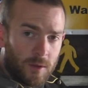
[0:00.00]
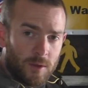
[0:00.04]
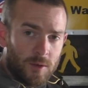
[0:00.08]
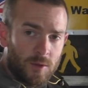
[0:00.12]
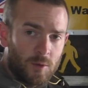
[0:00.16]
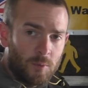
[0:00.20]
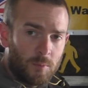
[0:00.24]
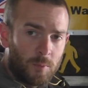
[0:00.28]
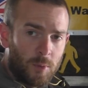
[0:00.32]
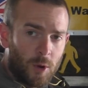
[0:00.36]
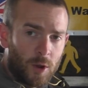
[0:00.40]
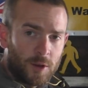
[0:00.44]

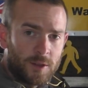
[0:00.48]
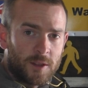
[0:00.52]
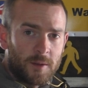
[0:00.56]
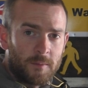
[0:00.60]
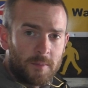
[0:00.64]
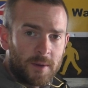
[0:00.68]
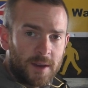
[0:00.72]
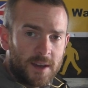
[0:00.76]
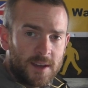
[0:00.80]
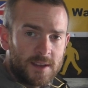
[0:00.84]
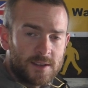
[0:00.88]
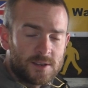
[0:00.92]
you put the
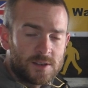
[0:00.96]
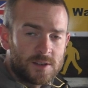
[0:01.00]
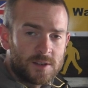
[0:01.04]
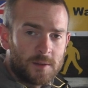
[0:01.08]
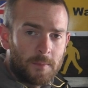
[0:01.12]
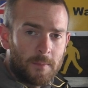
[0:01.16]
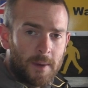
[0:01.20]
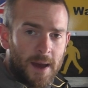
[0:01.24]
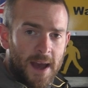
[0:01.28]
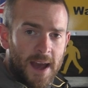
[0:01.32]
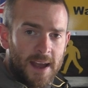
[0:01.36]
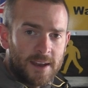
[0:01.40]
bees
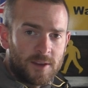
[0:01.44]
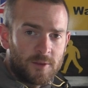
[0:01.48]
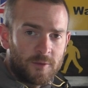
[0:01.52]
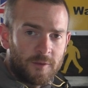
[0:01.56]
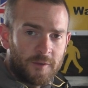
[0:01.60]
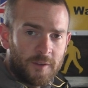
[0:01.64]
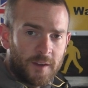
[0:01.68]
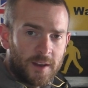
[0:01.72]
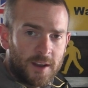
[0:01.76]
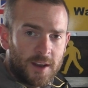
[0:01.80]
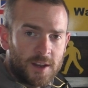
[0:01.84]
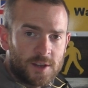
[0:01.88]
to bed, you
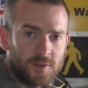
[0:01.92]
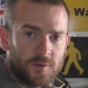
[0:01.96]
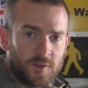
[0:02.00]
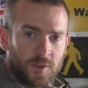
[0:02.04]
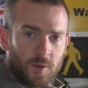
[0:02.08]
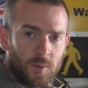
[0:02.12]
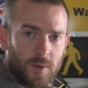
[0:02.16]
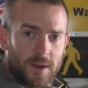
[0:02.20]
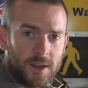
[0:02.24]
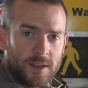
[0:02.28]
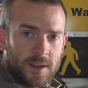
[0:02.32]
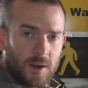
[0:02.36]
finish for
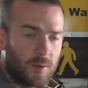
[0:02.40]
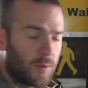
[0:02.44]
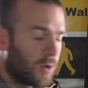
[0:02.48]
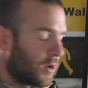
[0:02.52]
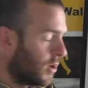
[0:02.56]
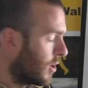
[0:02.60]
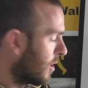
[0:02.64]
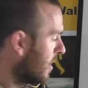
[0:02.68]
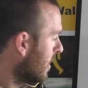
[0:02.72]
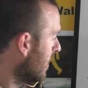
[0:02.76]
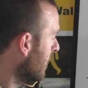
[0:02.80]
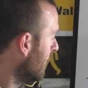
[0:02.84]
the winter
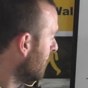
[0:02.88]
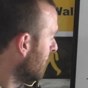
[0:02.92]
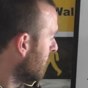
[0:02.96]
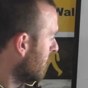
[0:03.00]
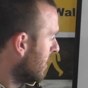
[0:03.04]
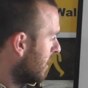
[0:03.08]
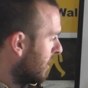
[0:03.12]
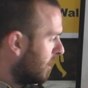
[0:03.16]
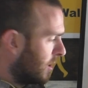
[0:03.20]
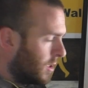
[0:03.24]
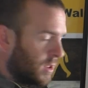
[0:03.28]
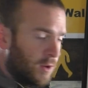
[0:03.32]
work,
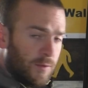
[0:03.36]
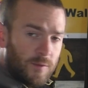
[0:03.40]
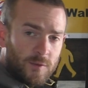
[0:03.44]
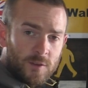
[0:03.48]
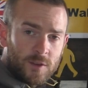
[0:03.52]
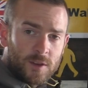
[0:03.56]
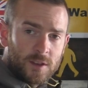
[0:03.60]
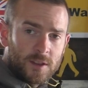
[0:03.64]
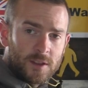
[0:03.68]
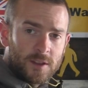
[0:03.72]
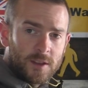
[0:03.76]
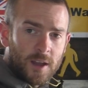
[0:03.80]
you've
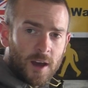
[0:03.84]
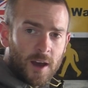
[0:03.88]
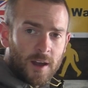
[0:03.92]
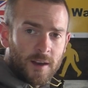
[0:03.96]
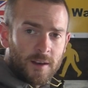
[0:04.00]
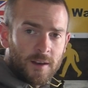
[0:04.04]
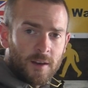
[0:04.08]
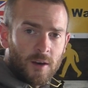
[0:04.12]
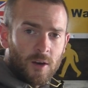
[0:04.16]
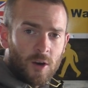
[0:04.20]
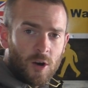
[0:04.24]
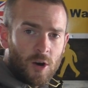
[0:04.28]

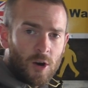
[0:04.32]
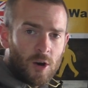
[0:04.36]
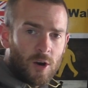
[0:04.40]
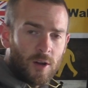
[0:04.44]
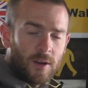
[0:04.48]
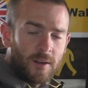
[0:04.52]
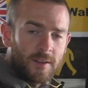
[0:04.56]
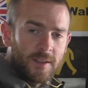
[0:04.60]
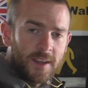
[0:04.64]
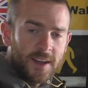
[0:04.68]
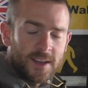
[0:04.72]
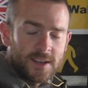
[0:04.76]
done
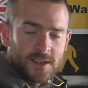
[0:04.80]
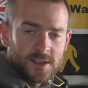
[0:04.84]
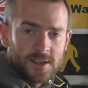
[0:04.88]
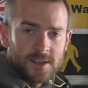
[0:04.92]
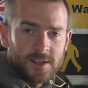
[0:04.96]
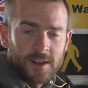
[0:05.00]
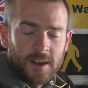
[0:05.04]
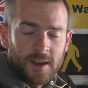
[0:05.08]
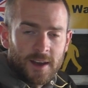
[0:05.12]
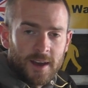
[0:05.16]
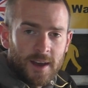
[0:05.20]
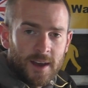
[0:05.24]
all
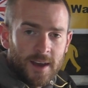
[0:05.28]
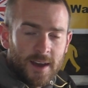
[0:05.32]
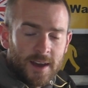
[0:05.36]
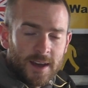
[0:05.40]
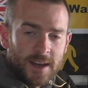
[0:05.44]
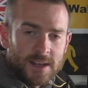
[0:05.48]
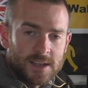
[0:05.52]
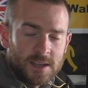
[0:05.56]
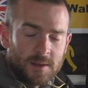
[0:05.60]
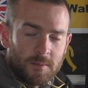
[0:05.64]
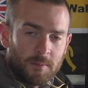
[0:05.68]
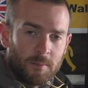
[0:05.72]
this,
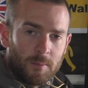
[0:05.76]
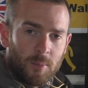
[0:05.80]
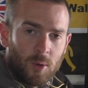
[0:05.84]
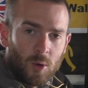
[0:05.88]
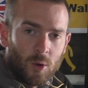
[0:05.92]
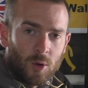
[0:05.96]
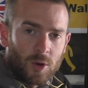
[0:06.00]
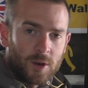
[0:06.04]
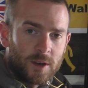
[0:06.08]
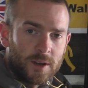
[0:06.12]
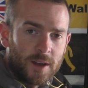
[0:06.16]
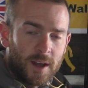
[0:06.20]
it's
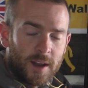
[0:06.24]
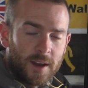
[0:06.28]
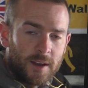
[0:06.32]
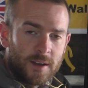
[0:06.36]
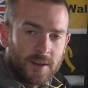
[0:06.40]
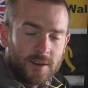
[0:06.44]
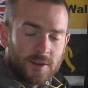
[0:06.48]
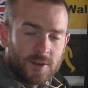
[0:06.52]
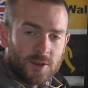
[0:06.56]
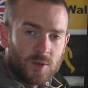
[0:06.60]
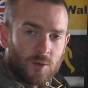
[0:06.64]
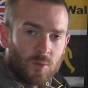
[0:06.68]

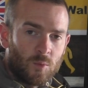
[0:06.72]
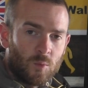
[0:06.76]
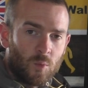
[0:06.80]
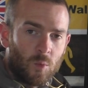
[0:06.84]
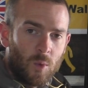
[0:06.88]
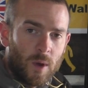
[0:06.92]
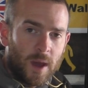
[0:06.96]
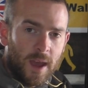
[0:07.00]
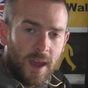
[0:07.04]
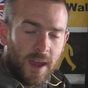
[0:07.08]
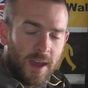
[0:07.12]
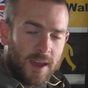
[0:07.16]
important to
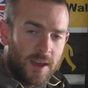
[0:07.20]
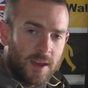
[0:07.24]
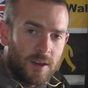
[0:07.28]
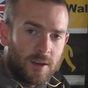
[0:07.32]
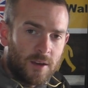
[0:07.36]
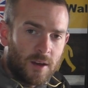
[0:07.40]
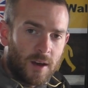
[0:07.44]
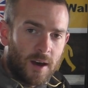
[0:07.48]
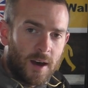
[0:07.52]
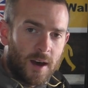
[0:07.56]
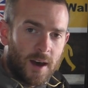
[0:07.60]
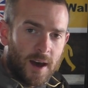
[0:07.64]
weigh
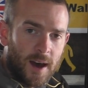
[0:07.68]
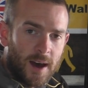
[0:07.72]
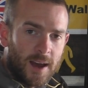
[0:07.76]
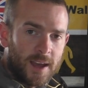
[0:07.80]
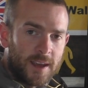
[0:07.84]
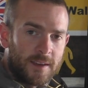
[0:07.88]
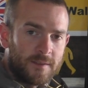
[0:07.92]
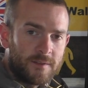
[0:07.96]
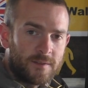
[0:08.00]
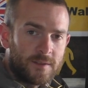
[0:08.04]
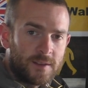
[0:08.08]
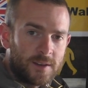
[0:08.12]
your
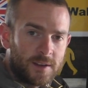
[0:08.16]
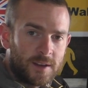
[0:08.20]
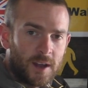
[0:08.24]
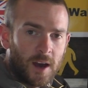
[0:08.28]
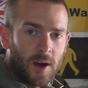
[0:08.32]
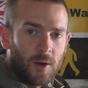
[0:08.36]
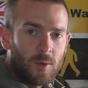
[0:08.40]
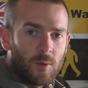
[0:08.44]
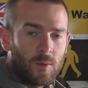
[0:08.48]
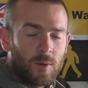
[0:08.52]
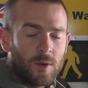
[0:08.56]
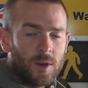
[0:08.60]
hive
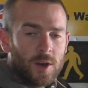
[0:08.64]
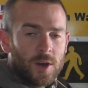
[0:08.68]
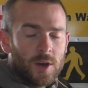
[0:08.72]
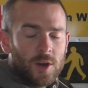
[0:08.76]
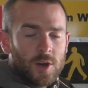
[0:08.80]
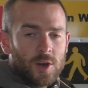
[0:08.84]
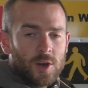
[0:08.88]
down.